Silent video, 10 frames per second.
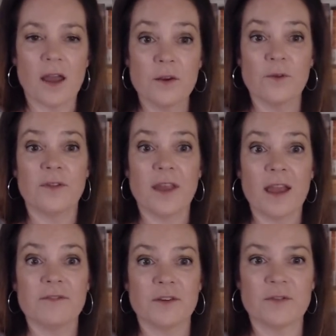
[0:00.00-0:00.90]
I know that they
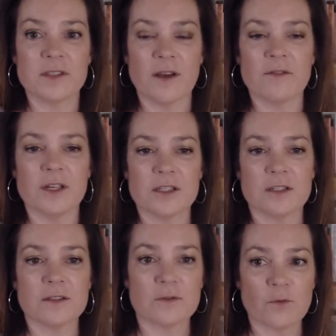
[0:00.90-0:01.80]
have different
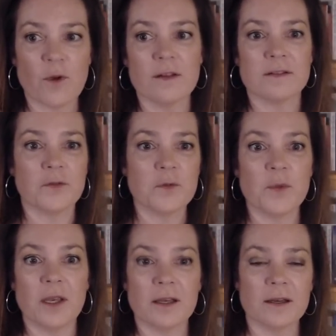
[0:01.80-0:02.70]
definitions relative to
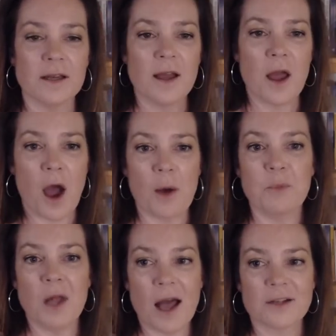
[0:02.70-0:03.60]
being a, a
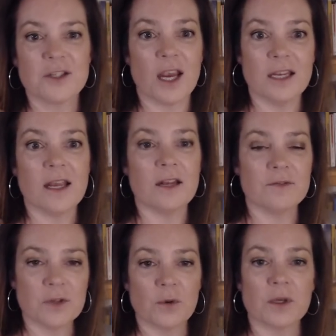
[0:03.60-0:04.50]
blockchain
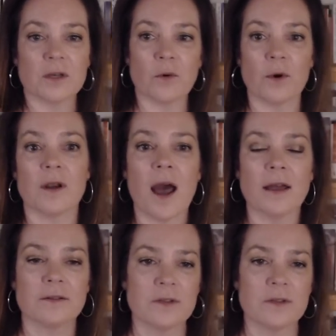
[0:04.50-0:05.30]
native token or not.